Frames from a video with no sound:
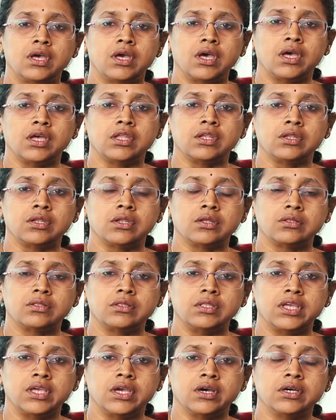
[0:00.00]
and
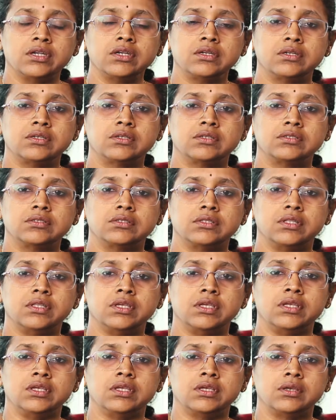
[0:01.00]
they are
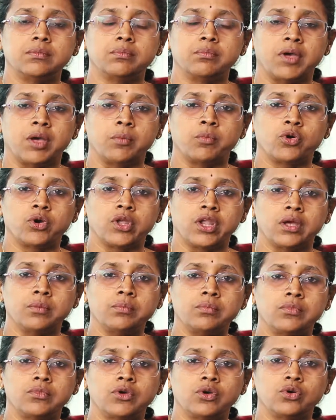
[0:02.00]
the
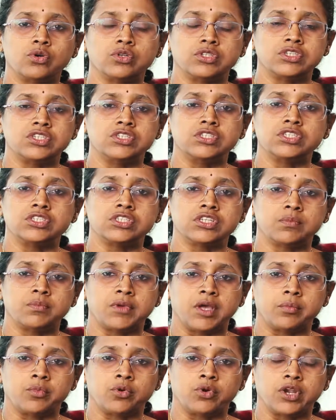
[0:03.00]
mammogram or the digital
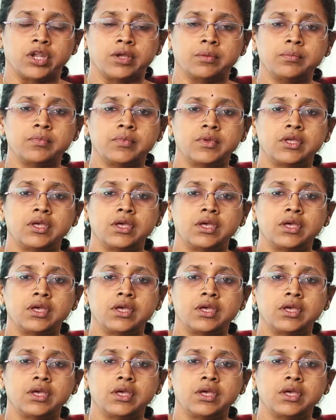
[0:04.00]
mammogram,